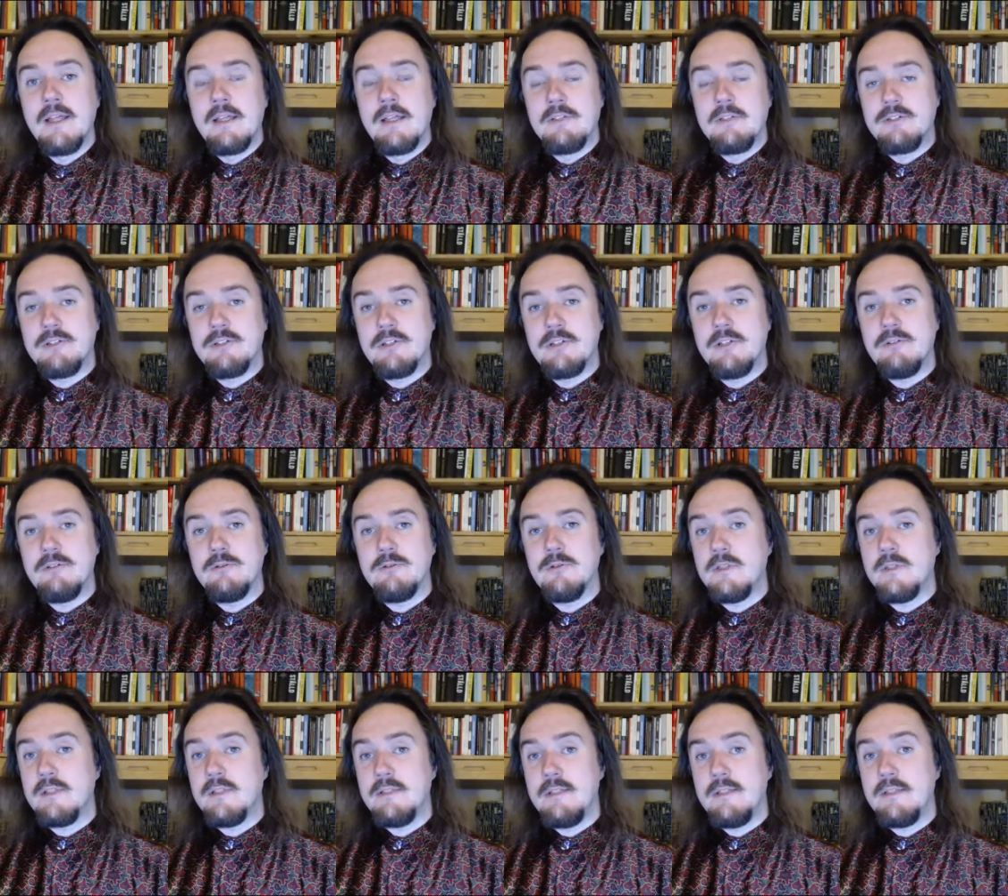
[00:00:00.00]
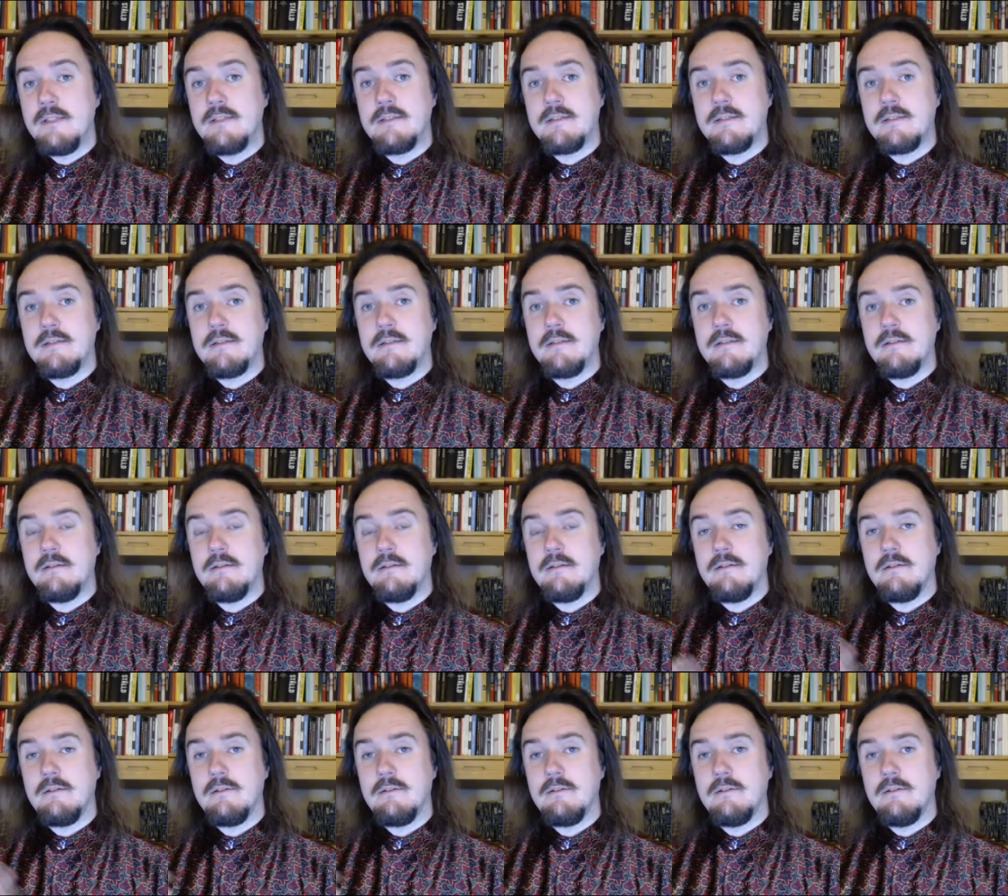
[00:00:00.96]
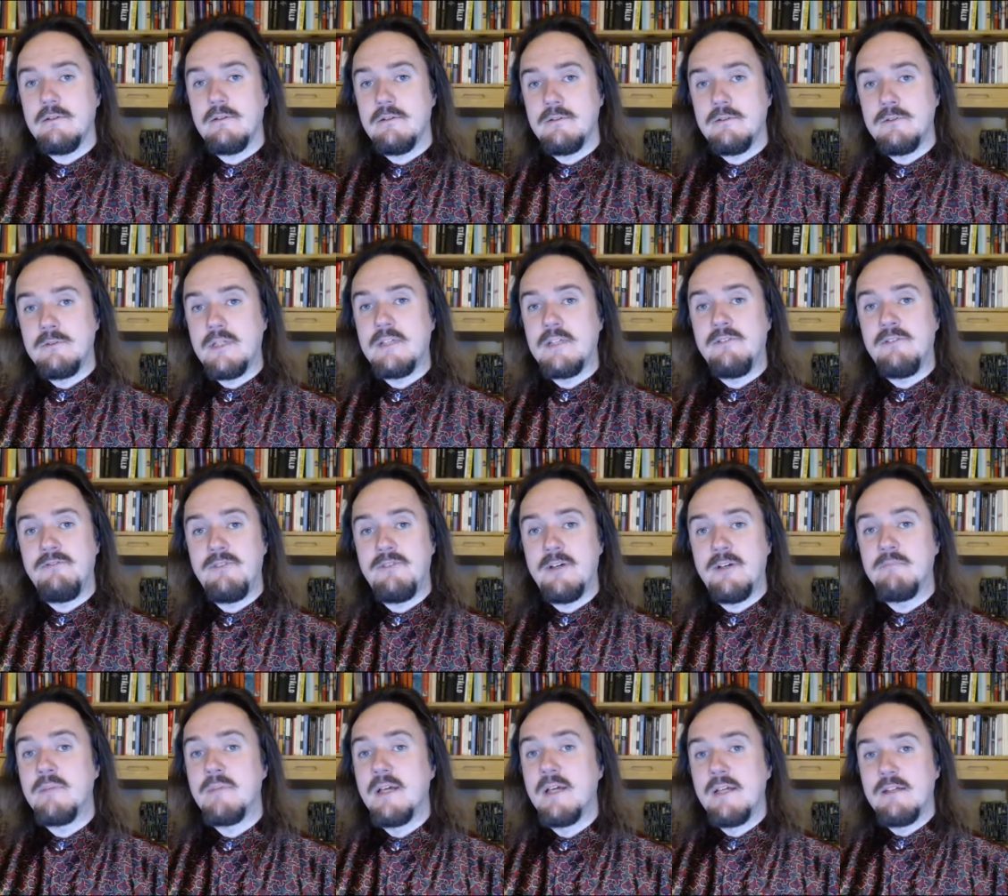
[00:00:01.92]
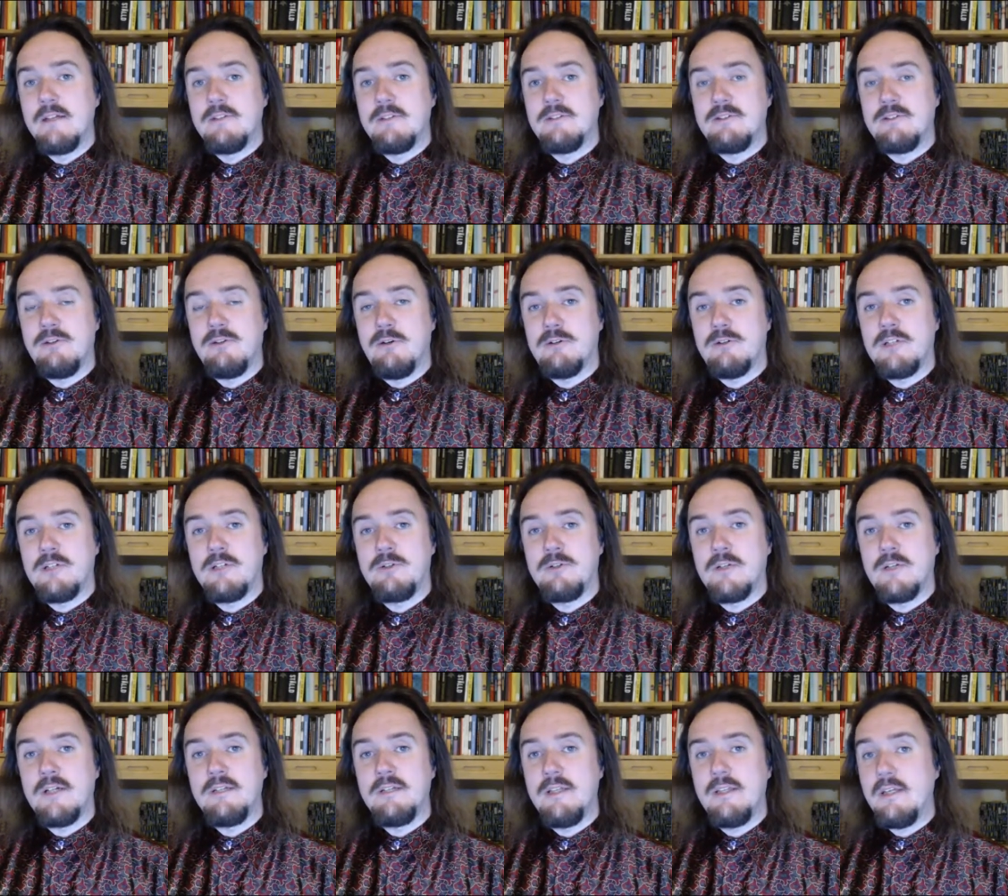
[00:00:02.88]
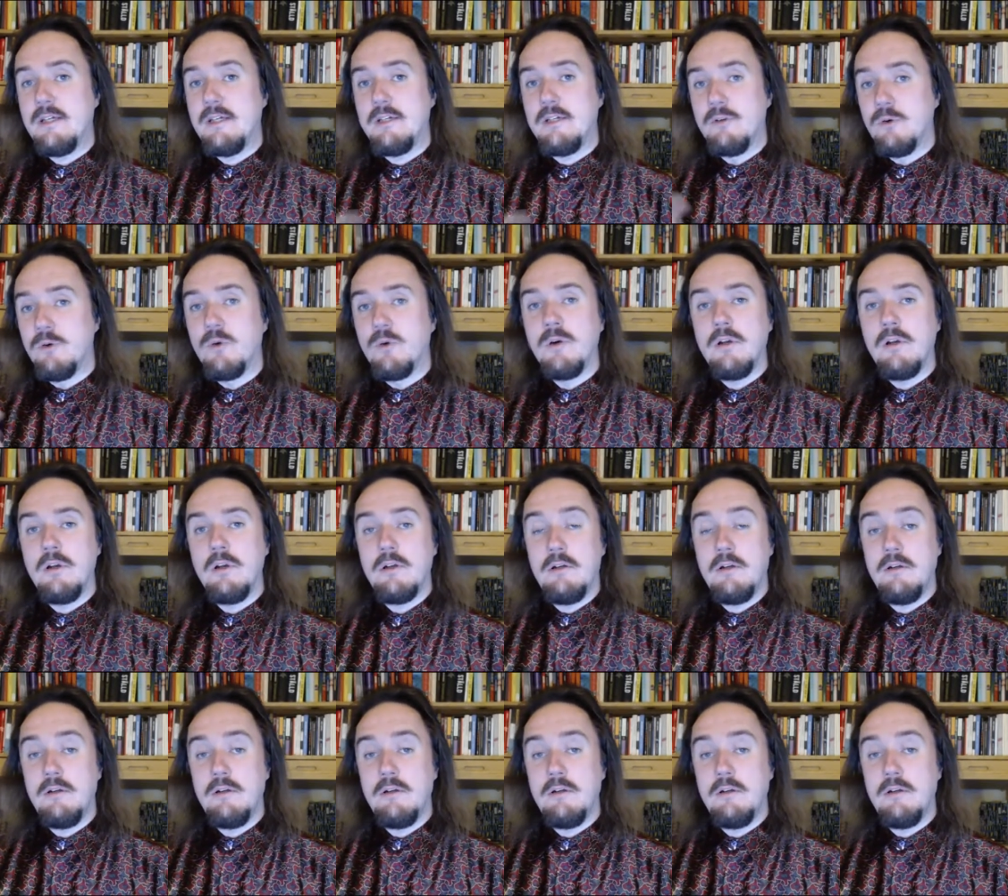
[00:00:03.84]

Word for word: So this radfem started running all